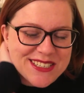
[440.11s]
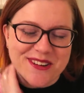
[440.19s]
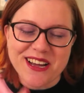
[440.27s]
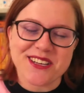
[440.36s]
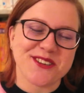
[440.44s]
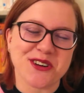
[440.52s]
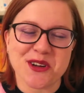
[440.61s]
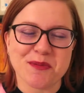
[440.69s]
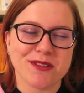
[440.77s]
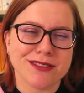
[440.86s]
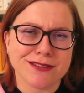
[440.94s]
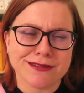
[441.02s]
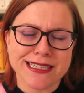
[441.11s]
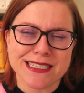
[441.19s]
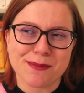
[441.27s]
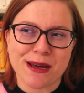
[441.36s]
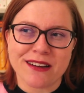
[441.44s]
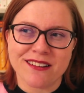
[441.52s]
quite enjoyable to read
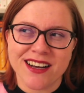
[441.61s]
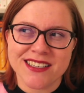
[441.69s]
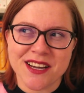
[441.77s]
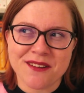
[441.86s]
about.